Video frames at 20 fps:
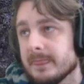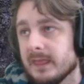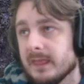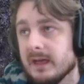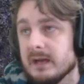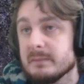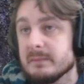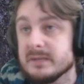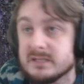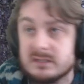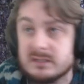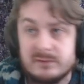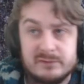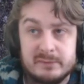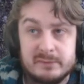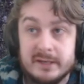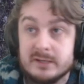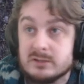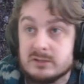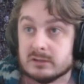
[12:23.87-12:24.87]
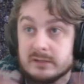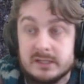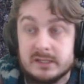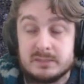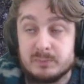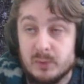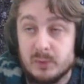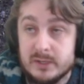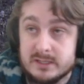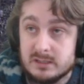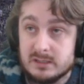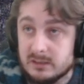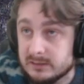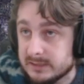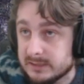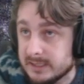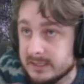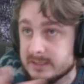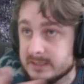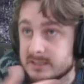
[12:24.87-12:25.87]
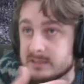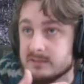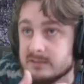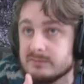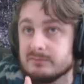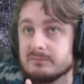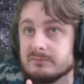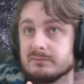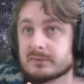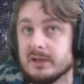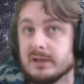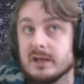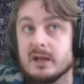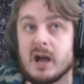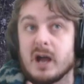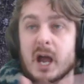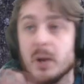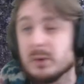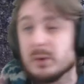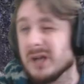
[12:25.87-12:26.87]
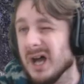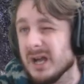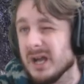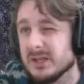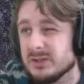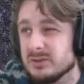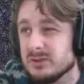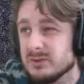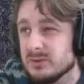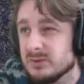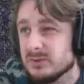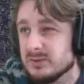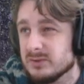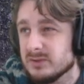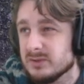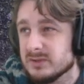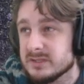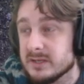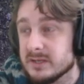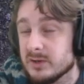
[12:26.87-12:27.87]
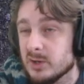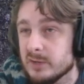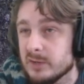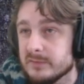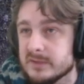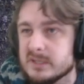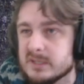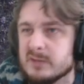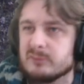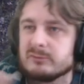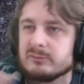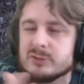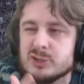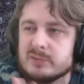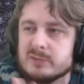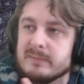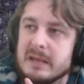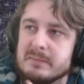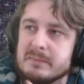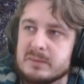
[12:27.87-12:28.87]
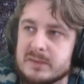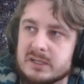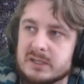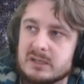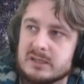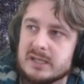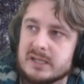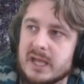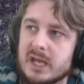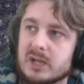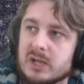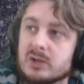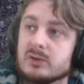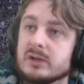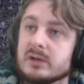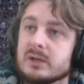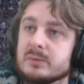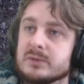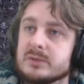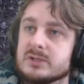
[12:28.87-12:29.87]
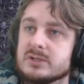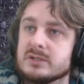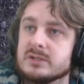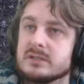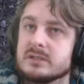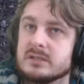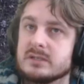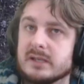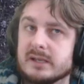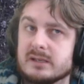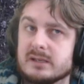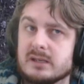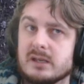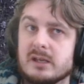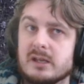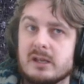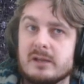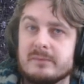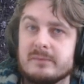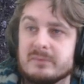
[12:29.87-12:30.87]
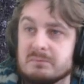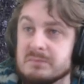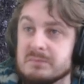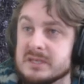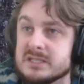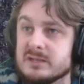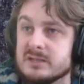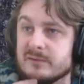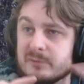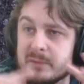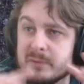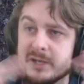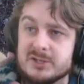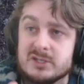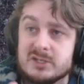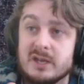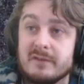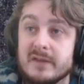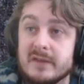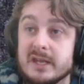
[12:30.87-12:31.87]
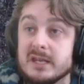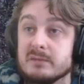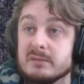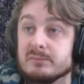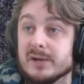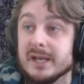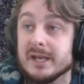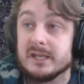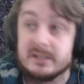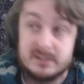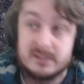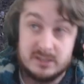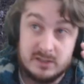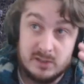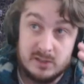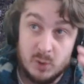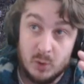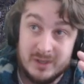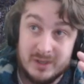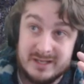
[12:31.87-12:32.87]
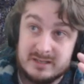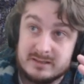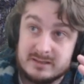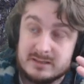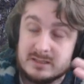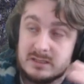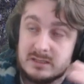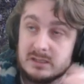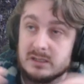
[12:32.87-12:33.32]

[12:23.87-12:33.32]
Misinformation, that's Poisoner. That's, I would argue, Serenovus. There should maybe be another category, which is like misinformation and then in brackets noise,